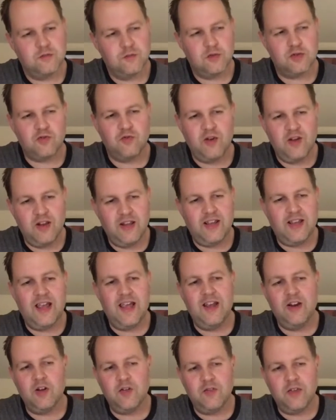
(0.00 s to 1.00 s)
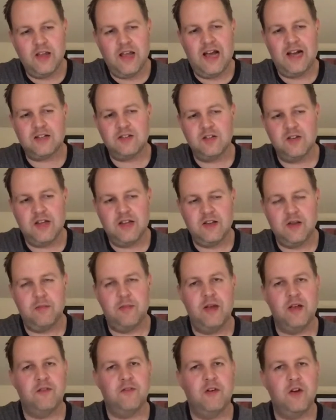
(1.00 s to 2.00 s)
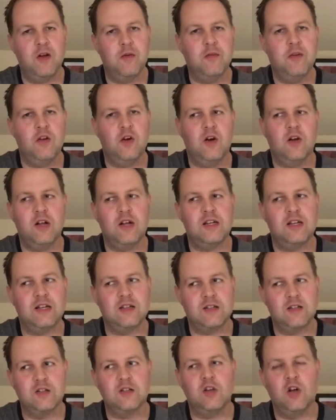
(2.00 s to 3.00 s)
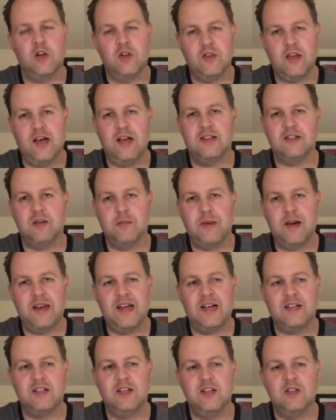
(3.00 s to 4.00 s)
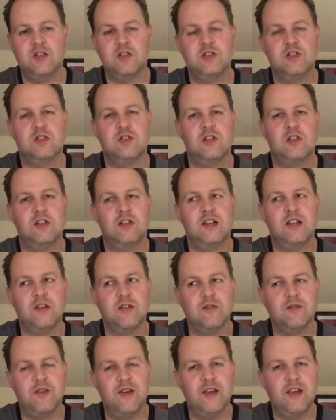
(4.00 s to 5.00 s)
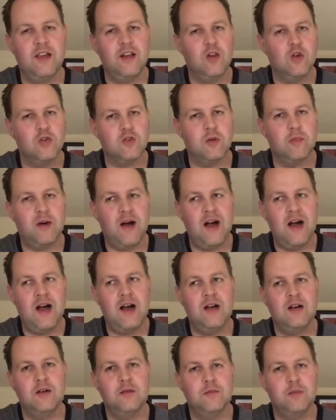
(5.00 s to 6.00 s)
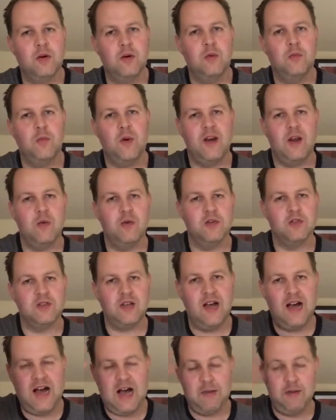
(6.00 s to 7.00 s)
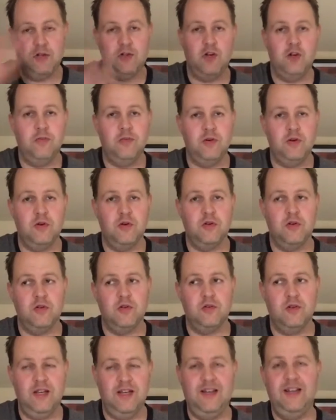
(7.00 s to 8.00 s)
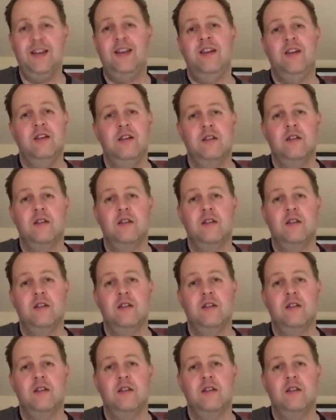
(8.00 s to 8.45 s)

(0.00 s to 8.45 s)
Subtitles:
Wasn't really keen on the actor that they picked for him. You know, not that he's a bad actor, just didn't think he looked the part. But when he was armoured up, he did.